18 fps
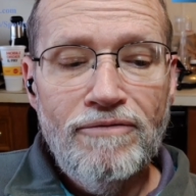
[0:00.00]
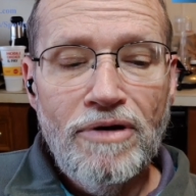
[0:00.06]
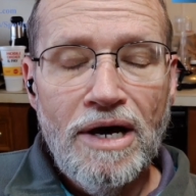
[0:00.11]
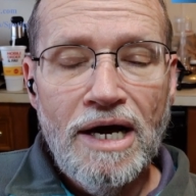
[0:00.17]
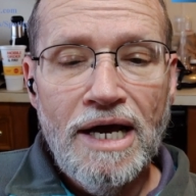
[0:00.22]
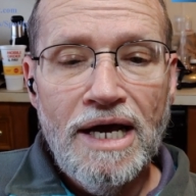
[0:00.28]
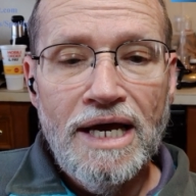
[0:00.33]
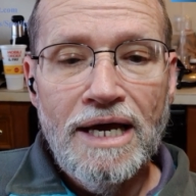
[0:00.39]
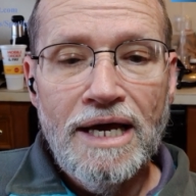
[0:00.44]
I
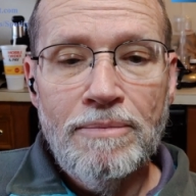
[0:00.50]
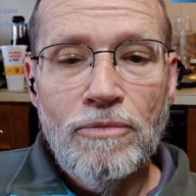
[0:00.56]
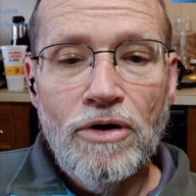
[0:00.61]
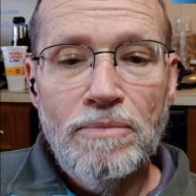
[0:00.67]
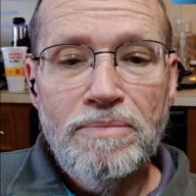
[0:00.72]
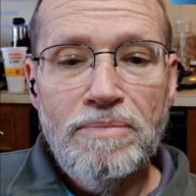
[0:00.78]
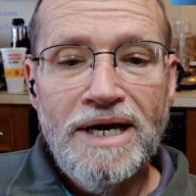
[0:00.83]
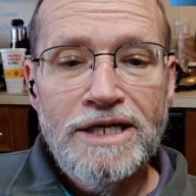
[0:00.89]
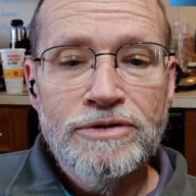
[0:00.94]
have I
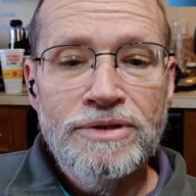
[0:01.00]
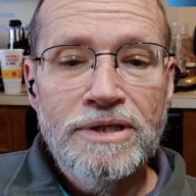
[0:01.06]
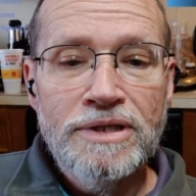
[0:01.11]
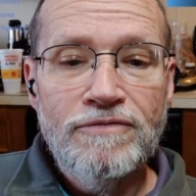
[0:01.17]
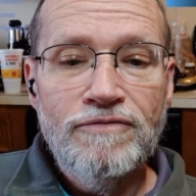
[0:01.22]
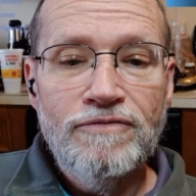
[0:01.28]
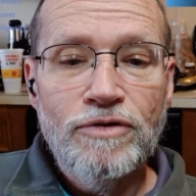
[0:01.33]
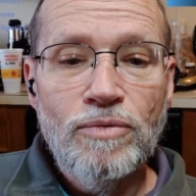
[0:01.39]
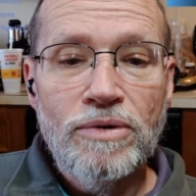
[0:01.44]
am on
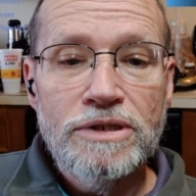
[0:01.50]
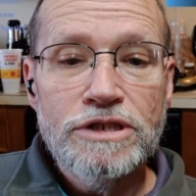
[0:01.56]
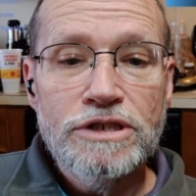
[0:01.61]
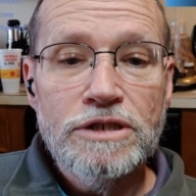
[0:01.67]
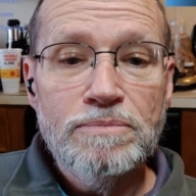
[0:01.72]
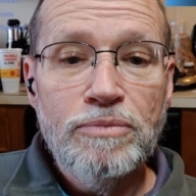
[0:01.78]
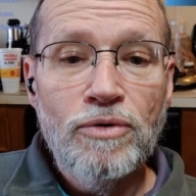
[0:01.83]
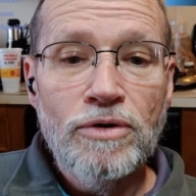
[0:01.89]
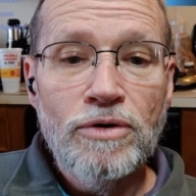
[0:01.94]
Patreon if
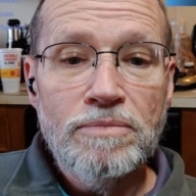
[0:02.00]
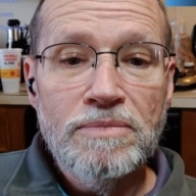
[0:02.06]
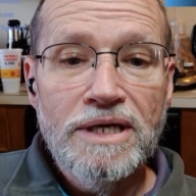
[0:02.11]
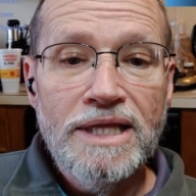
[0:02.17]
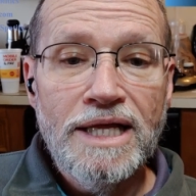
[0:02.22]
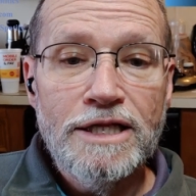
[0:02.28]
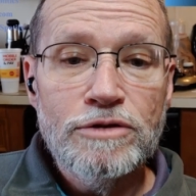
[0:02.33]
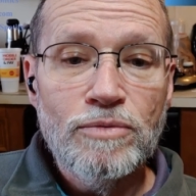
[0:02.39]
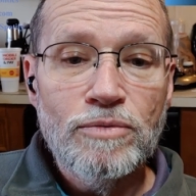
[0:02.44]
you want to
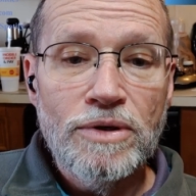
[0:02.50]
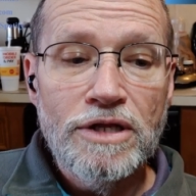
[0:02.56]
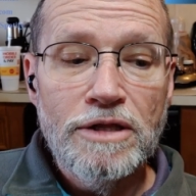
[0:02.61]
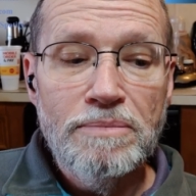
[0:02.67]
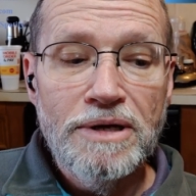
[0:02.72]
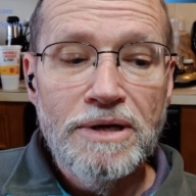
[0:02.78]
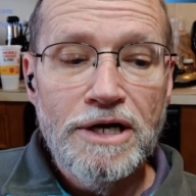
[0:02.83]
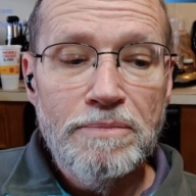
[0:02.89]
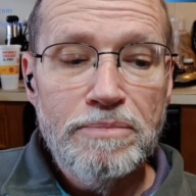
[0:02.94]
support me.
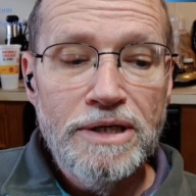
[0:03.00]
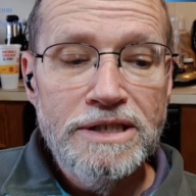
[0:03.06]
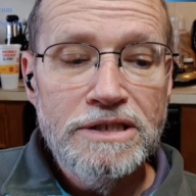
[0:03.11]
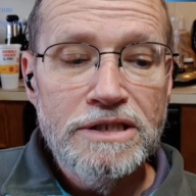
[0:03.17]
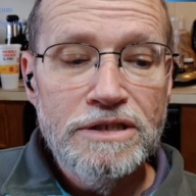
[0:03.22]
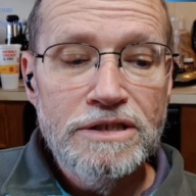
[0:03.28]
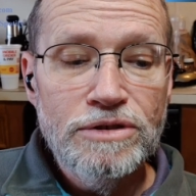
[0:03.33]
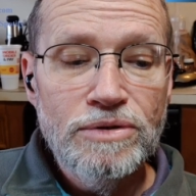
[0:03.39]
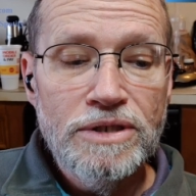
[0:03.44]
That's one of the
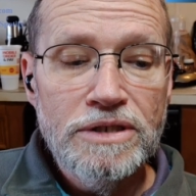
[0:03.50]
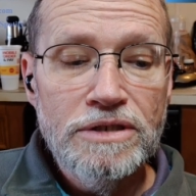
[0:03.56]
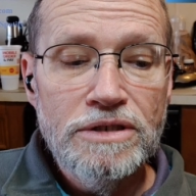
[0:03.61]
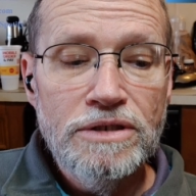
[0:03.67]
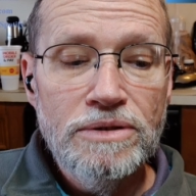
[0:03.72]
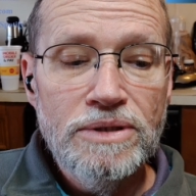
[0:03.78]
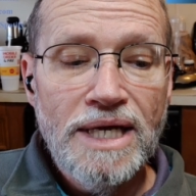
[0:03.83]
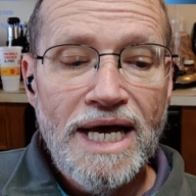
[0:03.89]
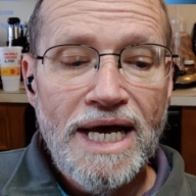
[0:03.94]
better
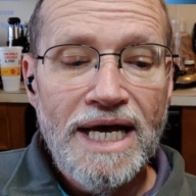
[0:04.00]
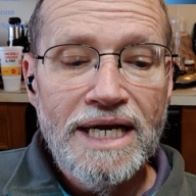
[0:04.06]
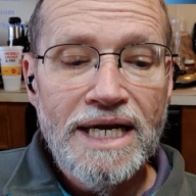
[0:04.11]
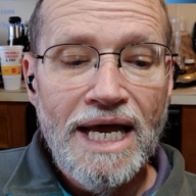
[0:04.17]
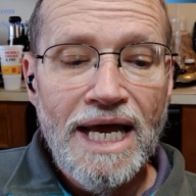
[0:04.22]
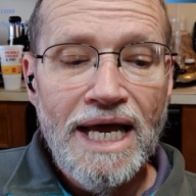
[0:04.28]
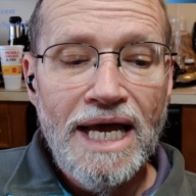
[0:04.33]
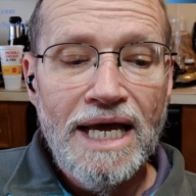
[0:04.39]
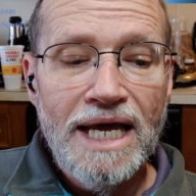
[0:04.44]
places you can do
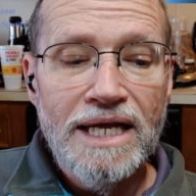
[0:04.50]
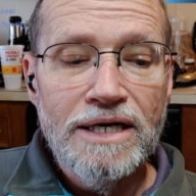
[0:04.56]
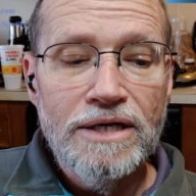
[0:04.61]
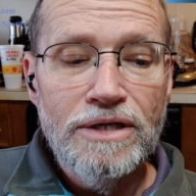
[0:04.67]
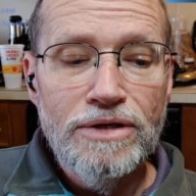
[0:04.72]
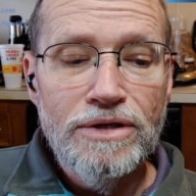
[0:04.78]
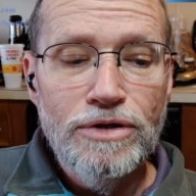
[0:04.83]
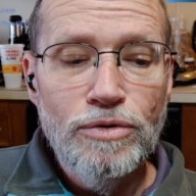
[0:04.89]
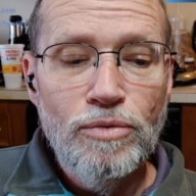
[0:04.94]
that.
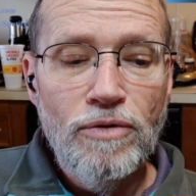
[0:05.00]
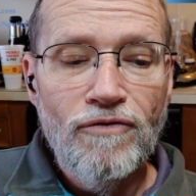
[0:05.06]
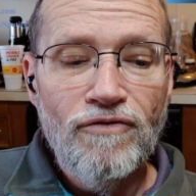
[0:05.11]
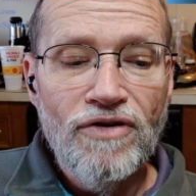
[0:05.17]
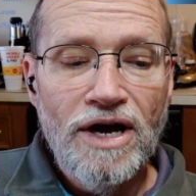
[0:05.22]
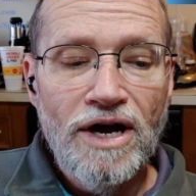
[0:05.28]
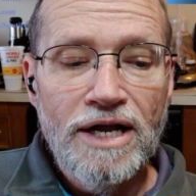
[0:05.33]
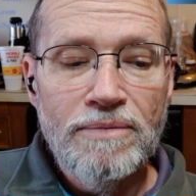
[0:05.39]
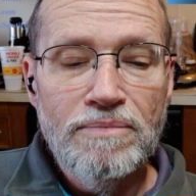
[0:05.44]
And
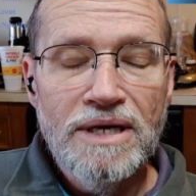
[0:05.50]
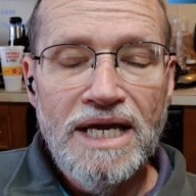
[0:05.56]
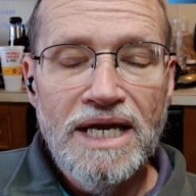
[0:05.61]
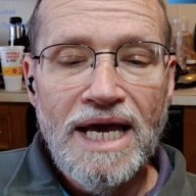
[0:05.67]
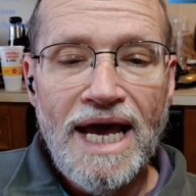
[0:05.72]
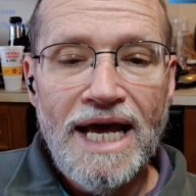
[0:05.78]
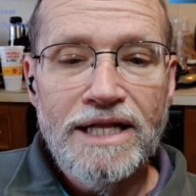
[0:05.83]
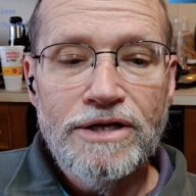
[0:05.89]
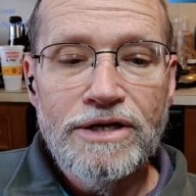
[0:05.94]
you will
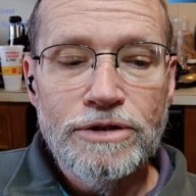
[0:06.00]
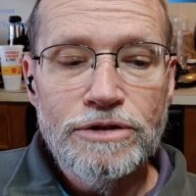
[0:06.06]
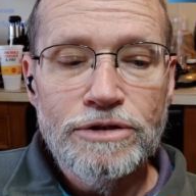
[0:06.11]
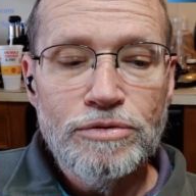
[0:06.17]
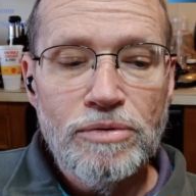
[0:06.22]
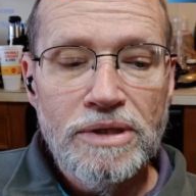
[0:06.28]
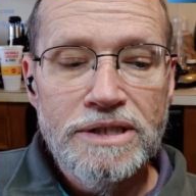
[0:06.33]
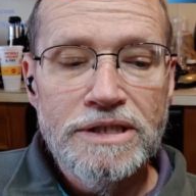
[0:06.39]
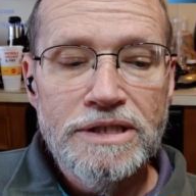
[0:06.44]
find me
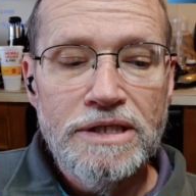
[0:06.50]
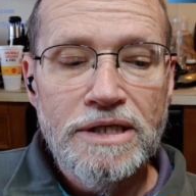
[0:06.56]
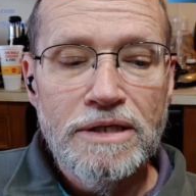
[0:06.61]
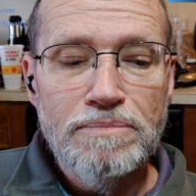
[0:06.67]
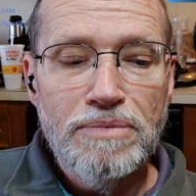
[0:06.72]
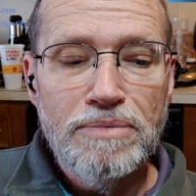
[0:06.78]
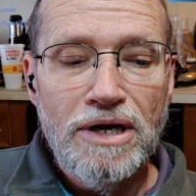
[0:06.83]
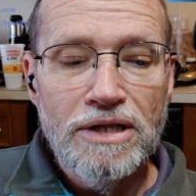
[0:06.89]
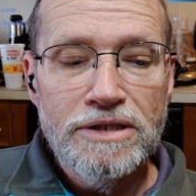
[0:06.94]
at Kurt's
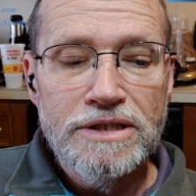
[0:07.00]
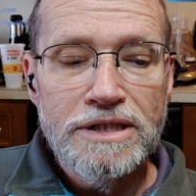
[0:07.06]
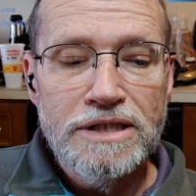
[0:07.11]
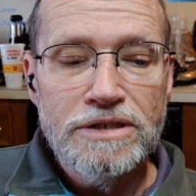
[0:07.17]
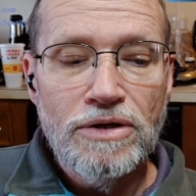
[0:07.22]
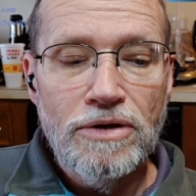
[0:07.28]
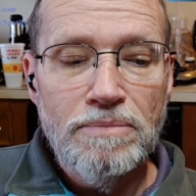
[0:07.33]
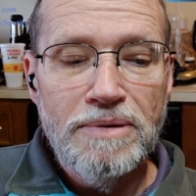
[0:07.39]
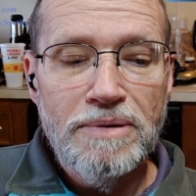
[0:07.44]
Religion and
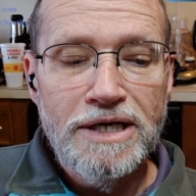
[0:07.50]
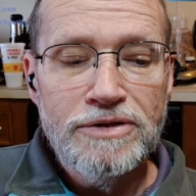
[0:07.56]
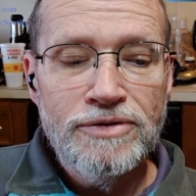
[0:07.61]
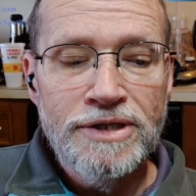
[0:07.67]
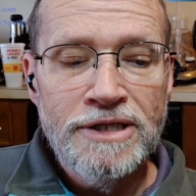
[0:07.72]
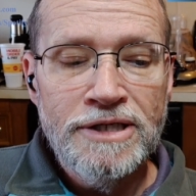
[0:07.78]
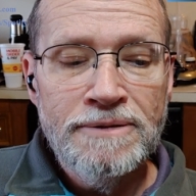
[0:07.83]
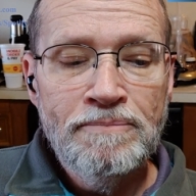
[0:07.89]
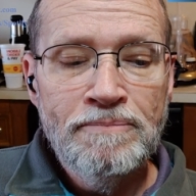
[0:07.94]
Politics
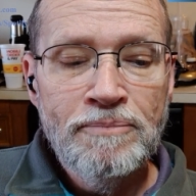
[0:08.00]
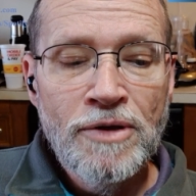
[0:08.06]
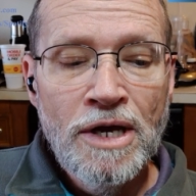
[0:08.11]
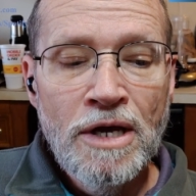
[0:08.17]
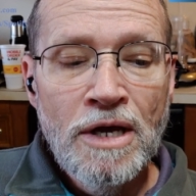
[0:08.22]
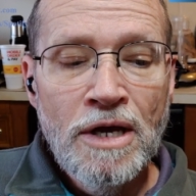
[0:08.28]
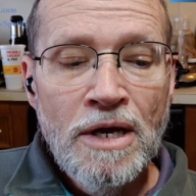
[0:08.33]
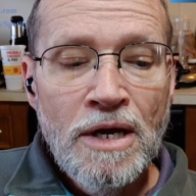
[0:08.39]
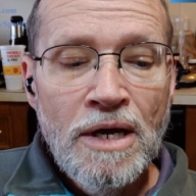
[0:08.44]
on
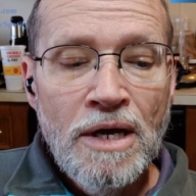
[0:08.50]
Patreon.